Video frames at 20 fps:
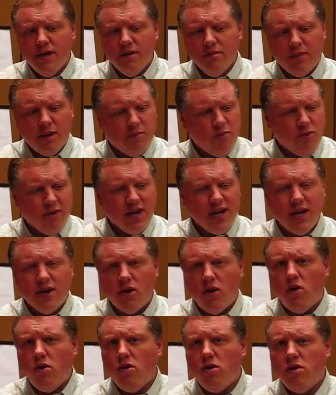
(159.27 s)
by pointing
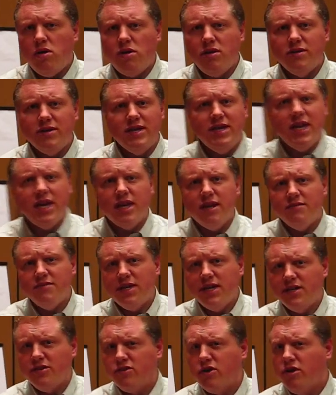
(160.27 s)
out all the negative
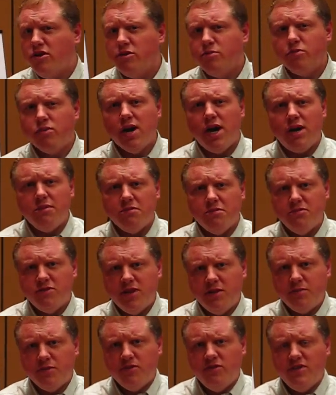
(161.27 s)
things, all the problems
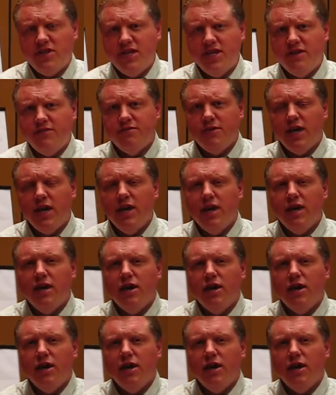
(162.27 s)
they perceive,